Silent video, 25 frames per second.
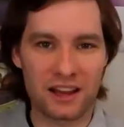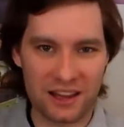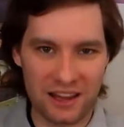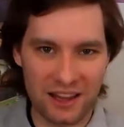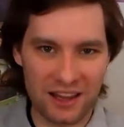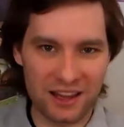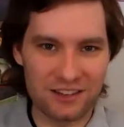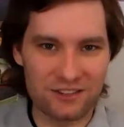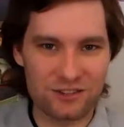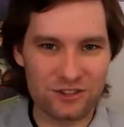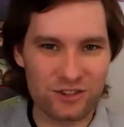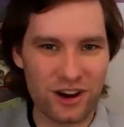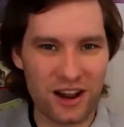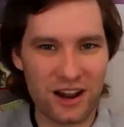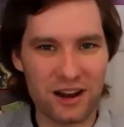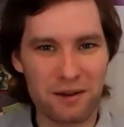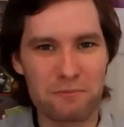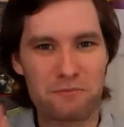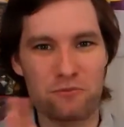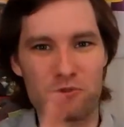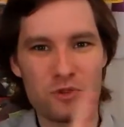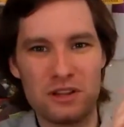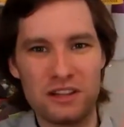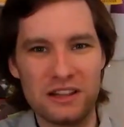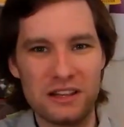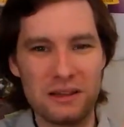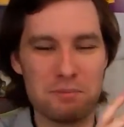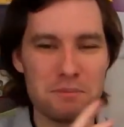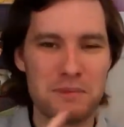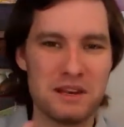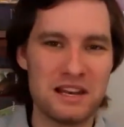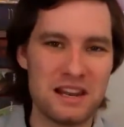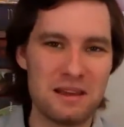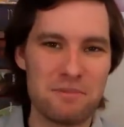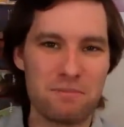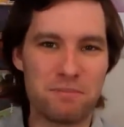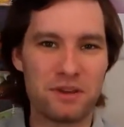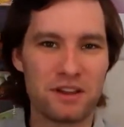and try to really
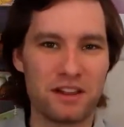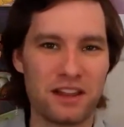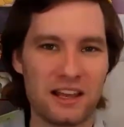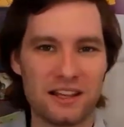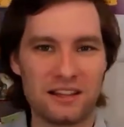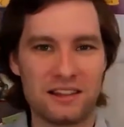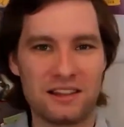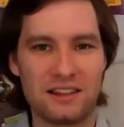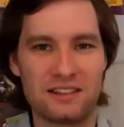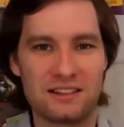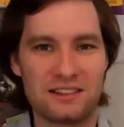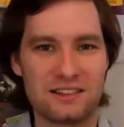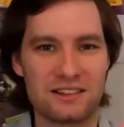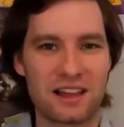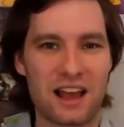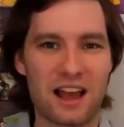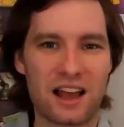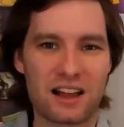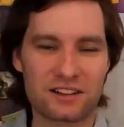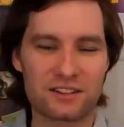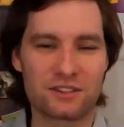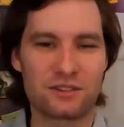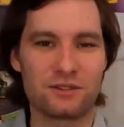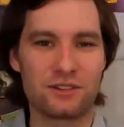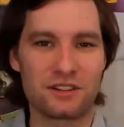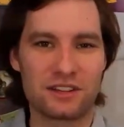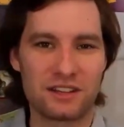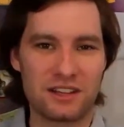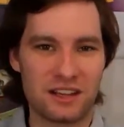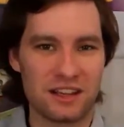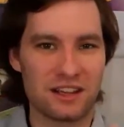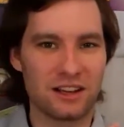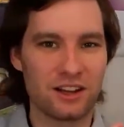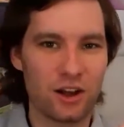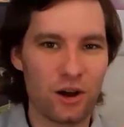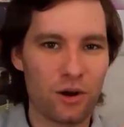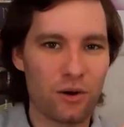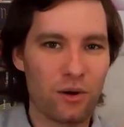manipulate the stock so it can
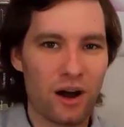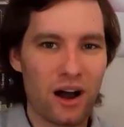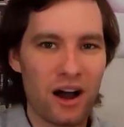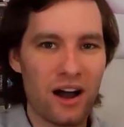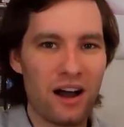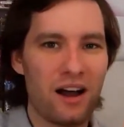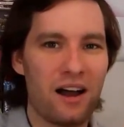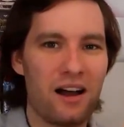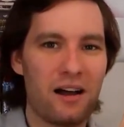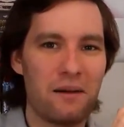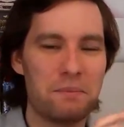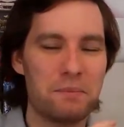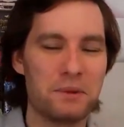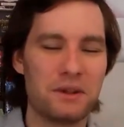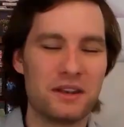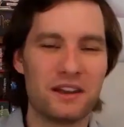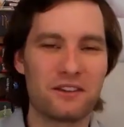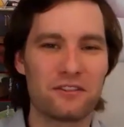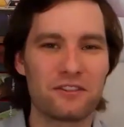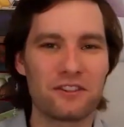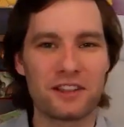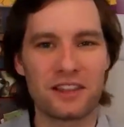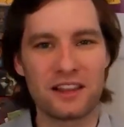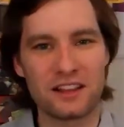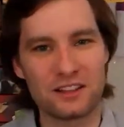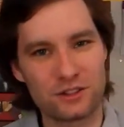go up and everything,